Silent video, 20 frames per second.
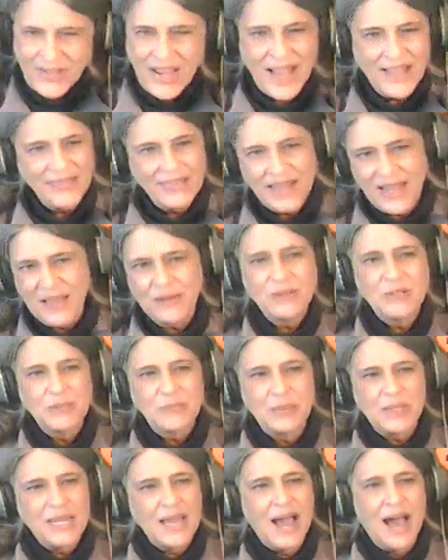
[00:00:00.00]
and they will
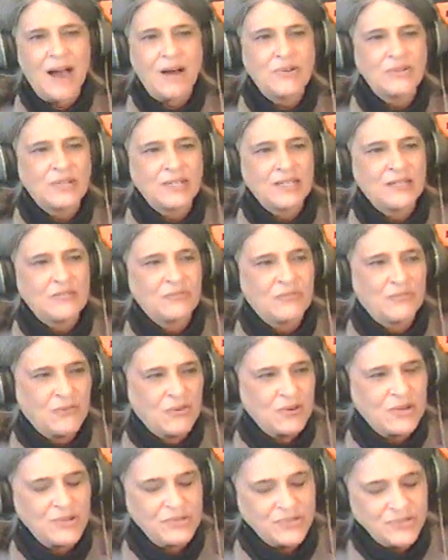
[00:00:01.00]
be out in
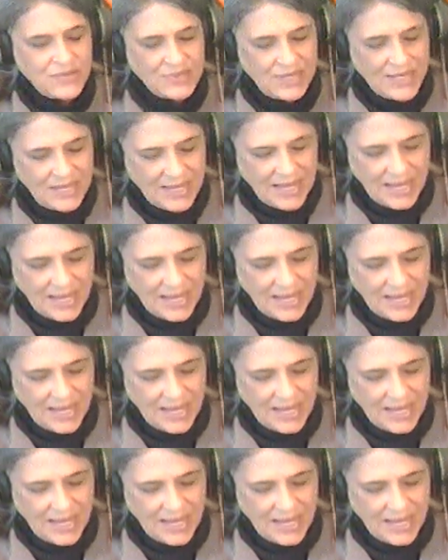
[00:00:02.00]
force,